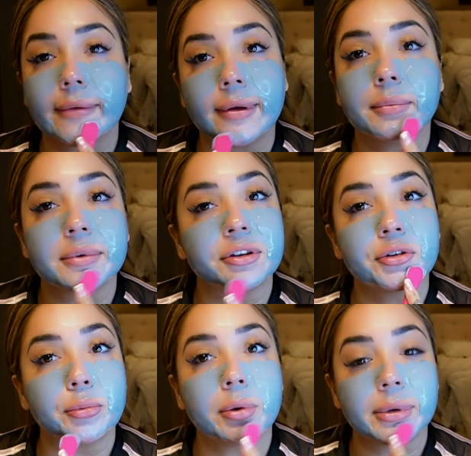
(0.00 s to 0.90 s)
I'm such
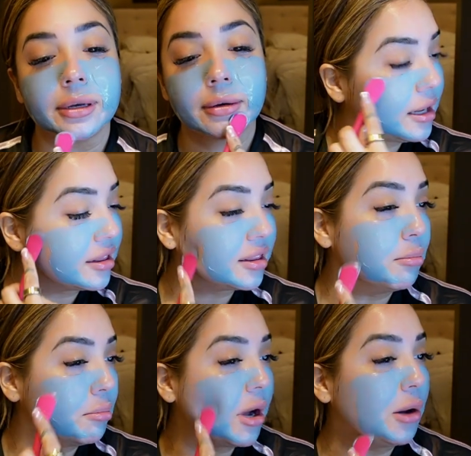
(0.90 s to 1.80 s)
a woman. The
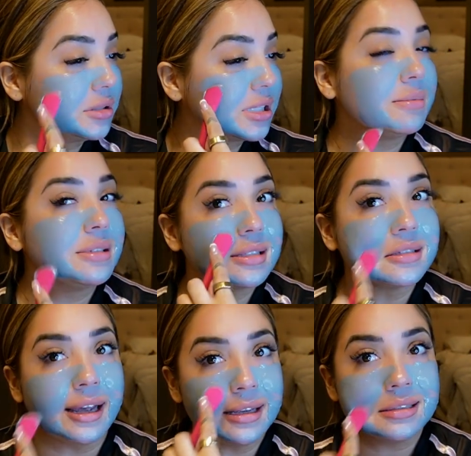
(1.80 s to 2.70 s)
most
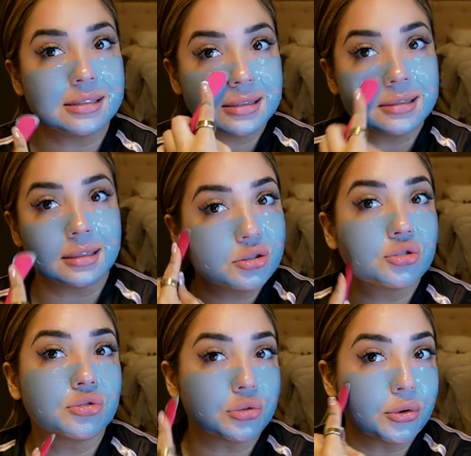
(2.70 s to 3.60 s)
obsessed
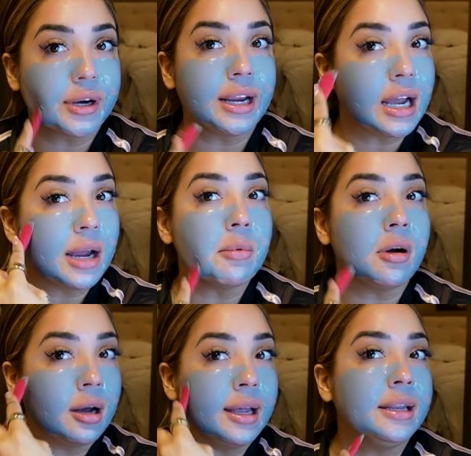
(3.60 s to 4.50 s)
story I'm
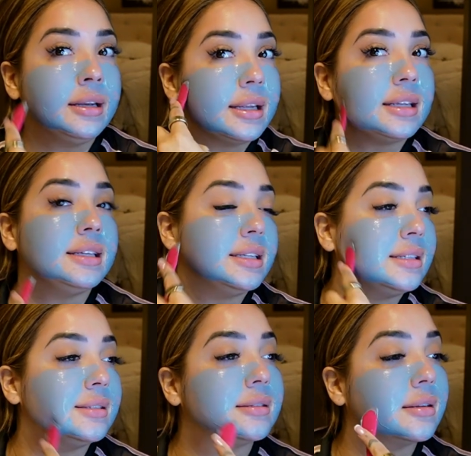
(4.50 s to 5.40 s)
on
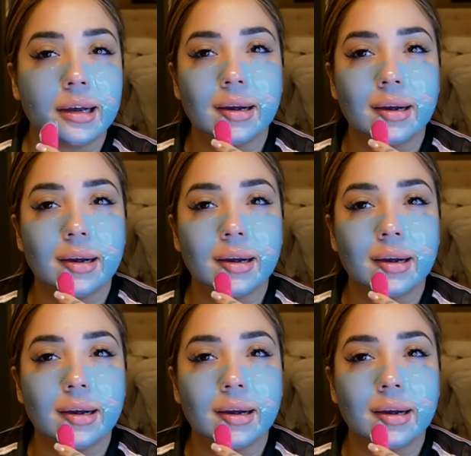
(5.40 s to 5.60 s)
is,